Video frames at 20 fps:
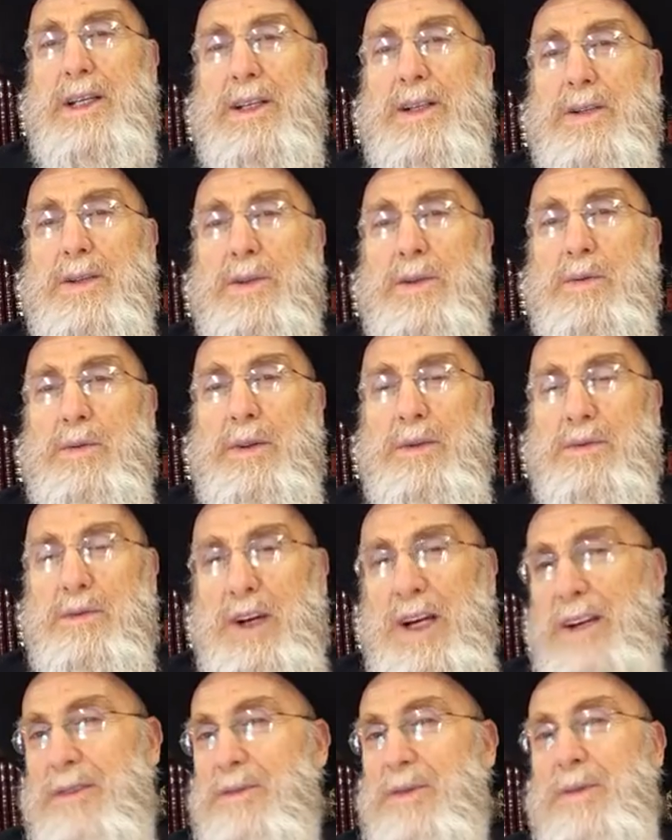should
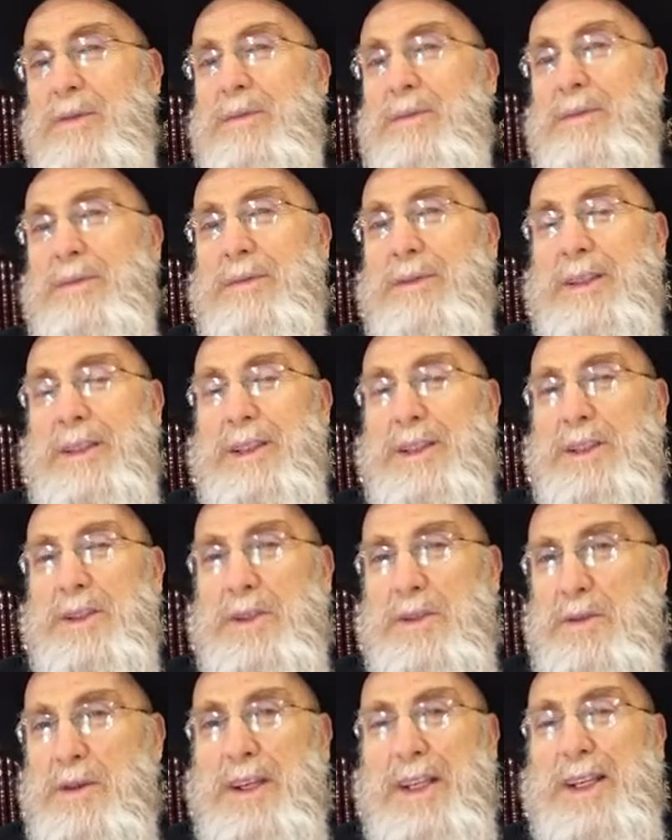refrain from
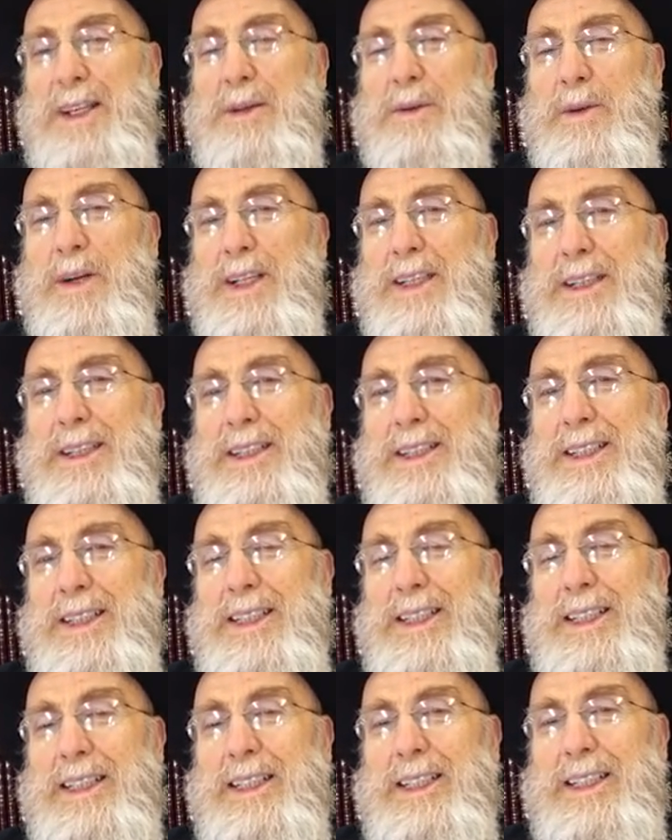drinking wine.
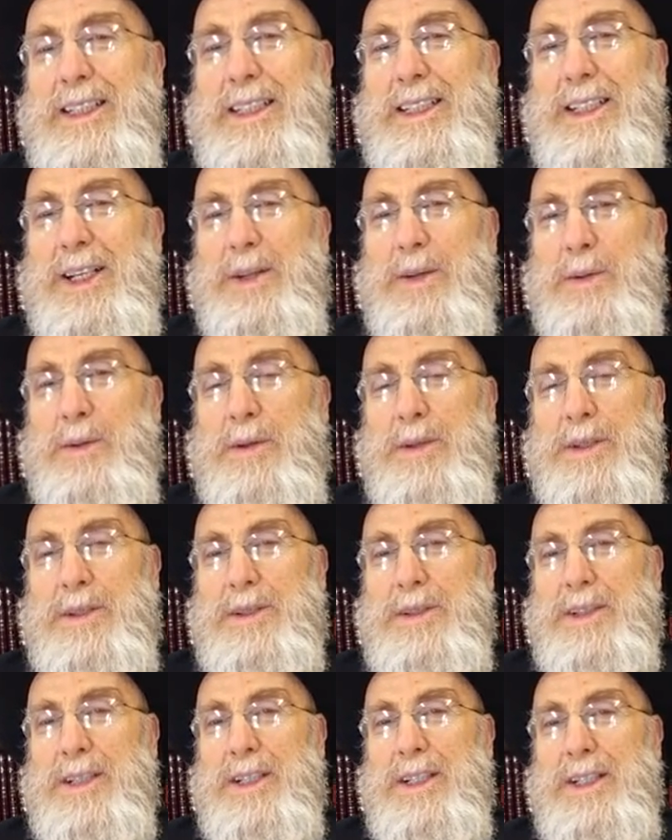In other
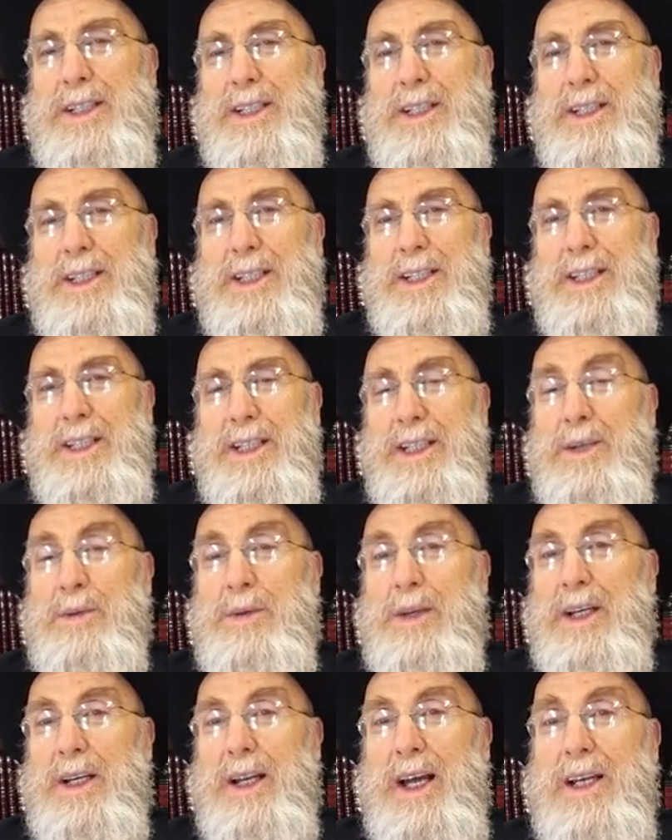words, he
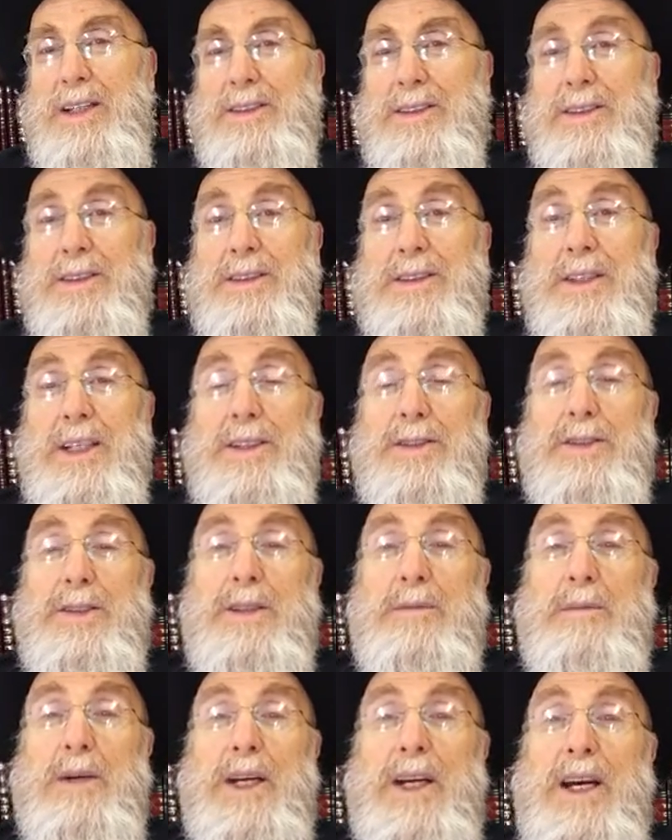realizes that
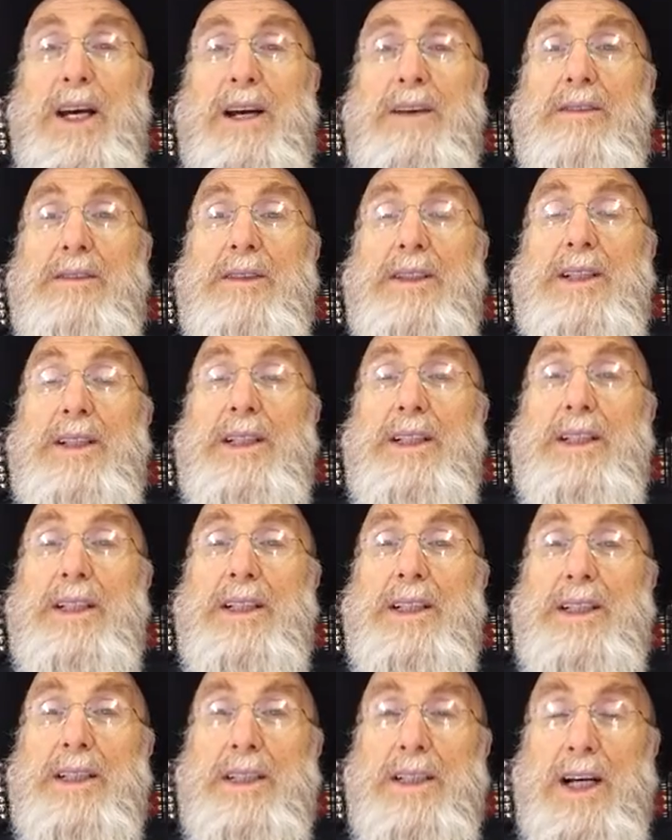she may have
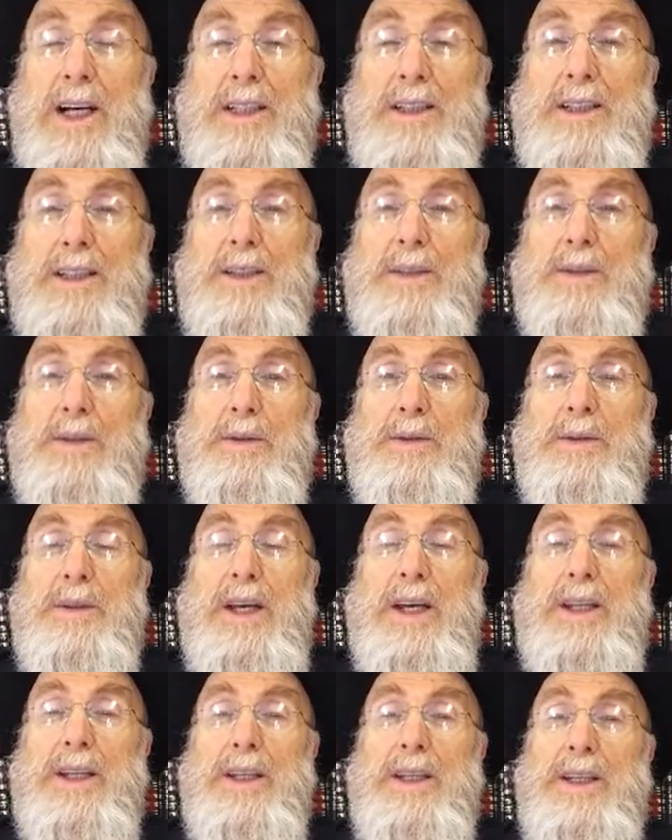gotten into
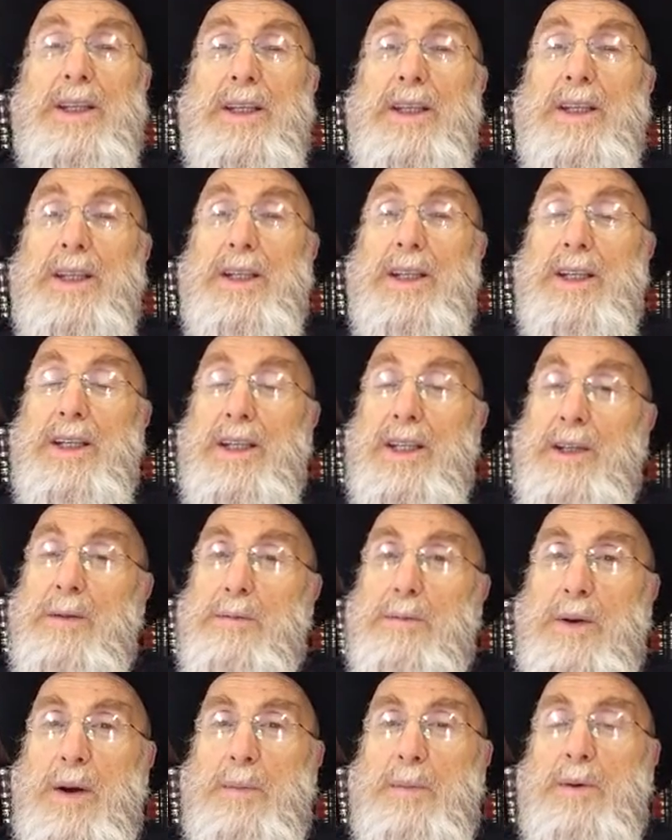that
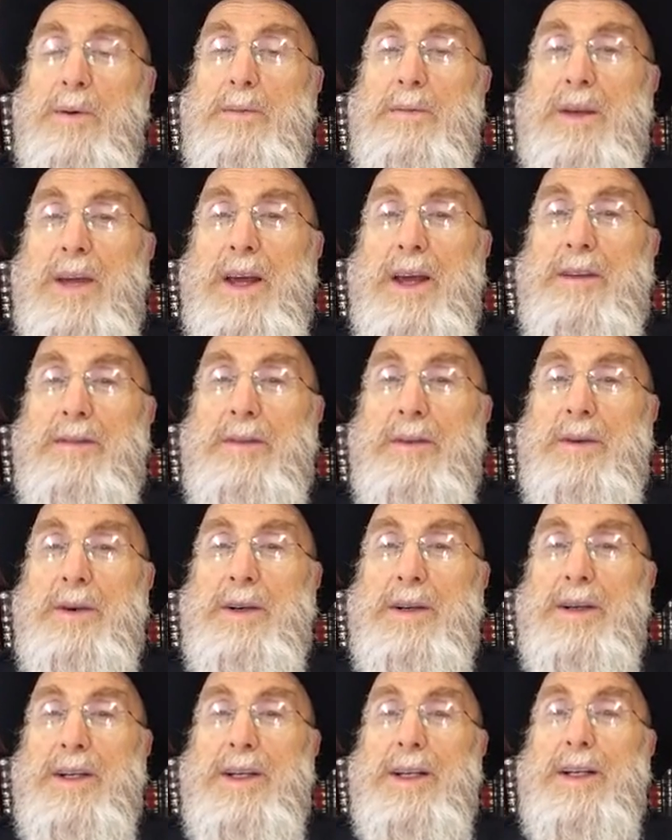improper
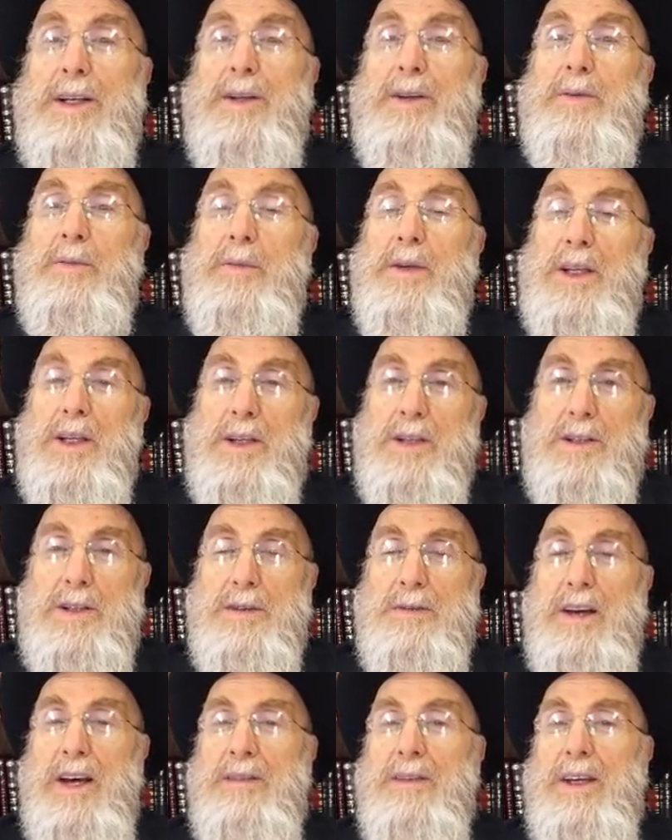behavior because
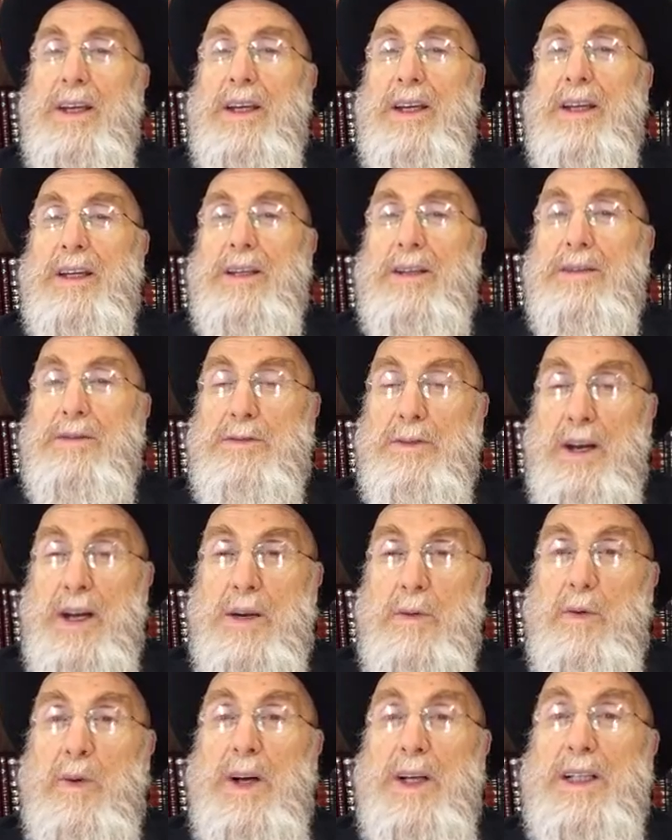of having
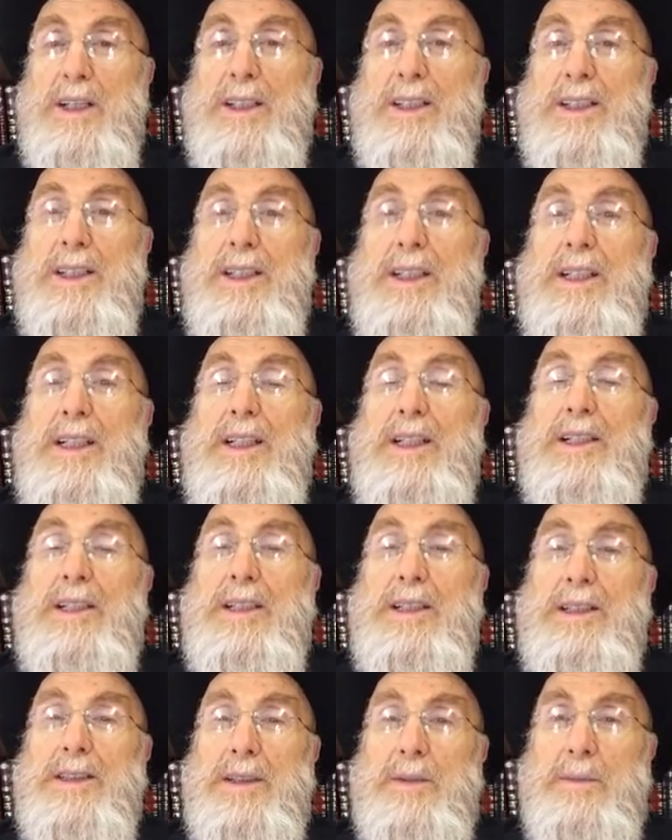drank wine.
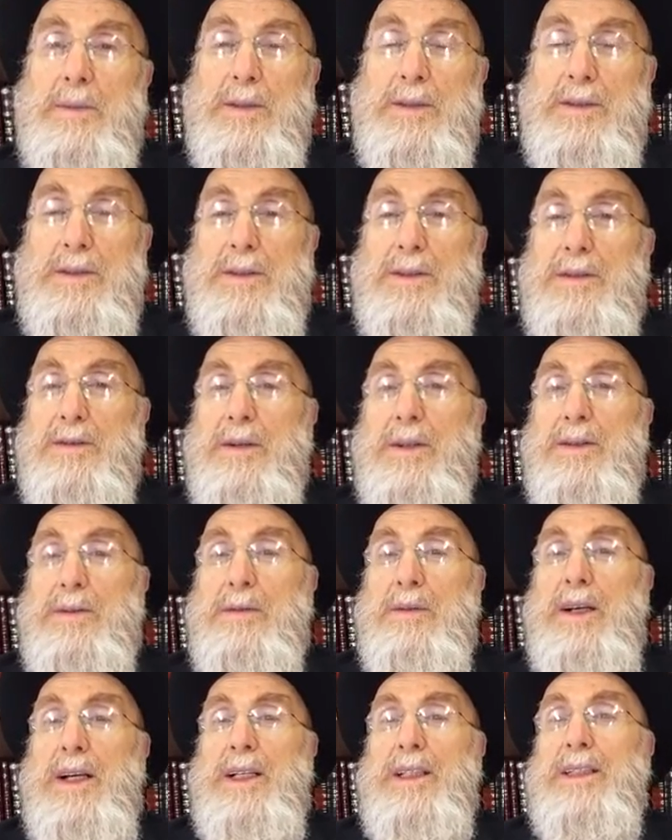Because a person drinks
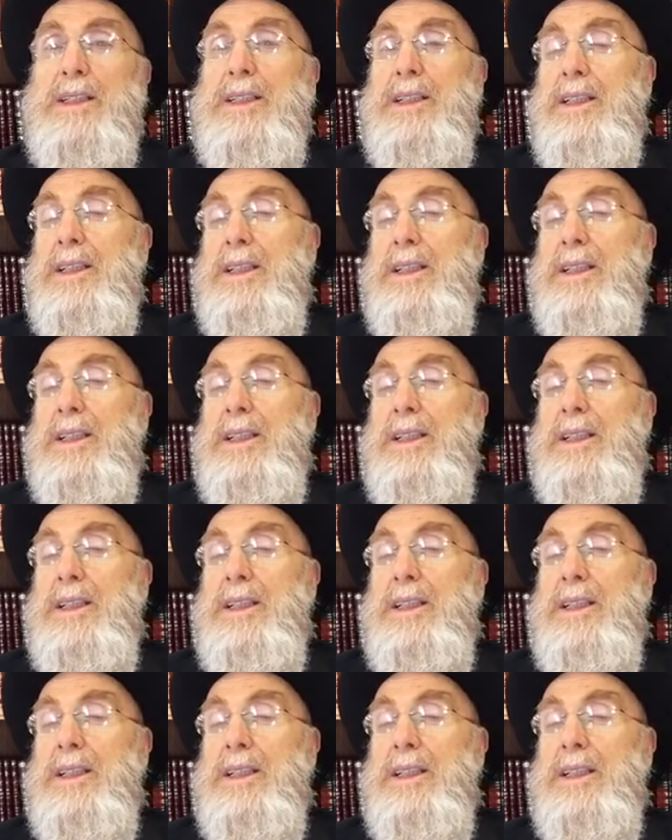wine,